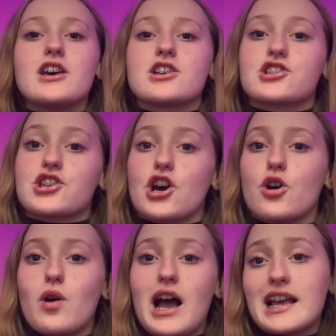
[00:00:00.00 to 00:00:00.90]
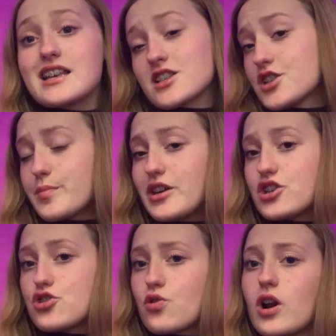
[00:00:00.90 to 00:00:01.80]
So I guess this would be a
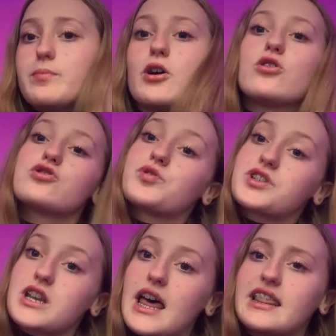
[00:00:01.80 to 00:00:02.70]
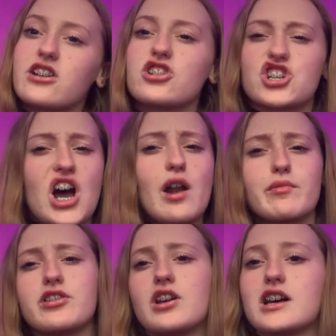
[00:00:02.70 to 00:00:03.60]
tutorial, but also just a little chat
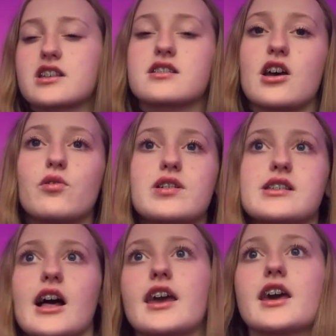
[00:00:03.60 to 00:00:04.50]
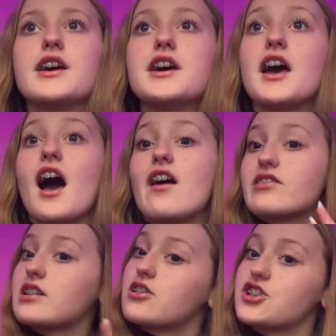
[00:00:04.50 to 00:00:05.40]
with you guys, because I always like having
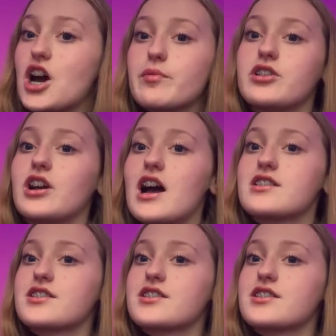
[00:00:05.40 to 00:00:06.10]
a little chat with you guys.